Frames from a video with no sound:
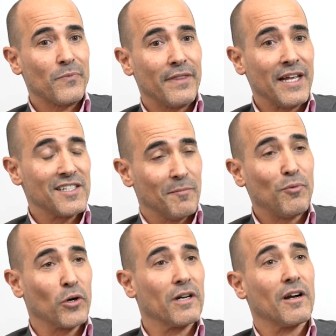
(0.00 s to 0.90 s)
they
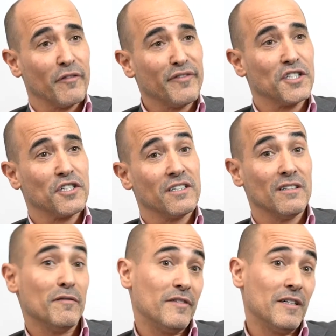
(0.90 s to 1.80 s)
supported our vision
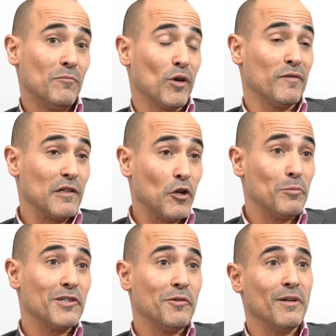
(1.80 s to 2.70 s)
of more of a
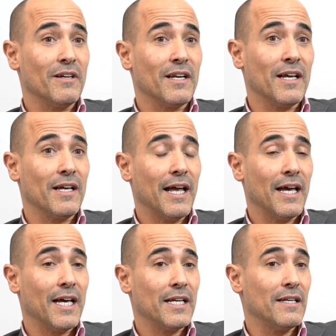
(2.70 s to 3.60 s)
global community
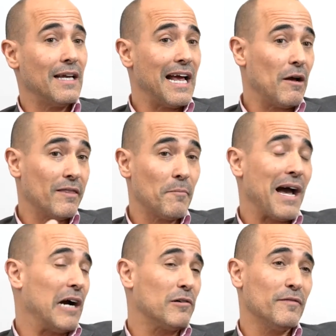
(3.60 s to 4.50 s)
and the
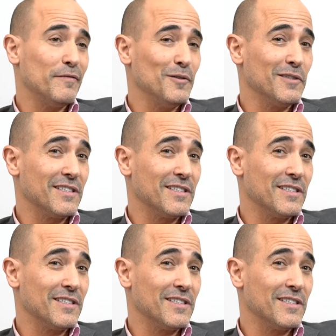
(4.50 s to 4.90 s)
power of food.